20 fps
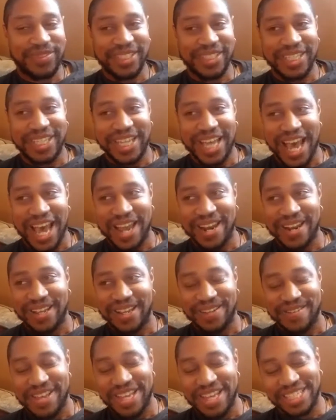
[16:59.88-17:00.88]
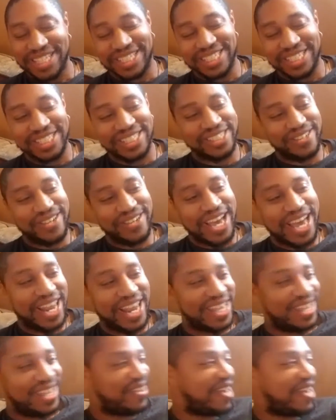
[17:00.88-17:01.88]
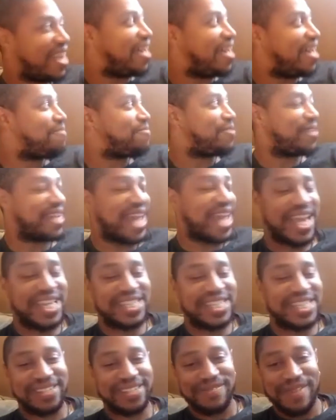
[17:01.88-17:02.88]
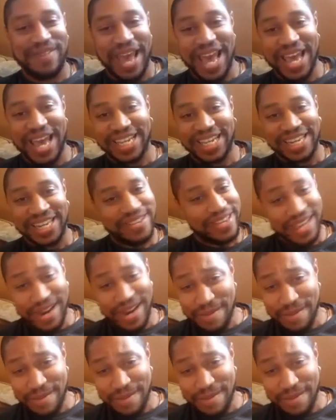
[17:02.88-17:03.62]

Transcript: I don't know. It's just you gotta up your gangster, man. Can you get on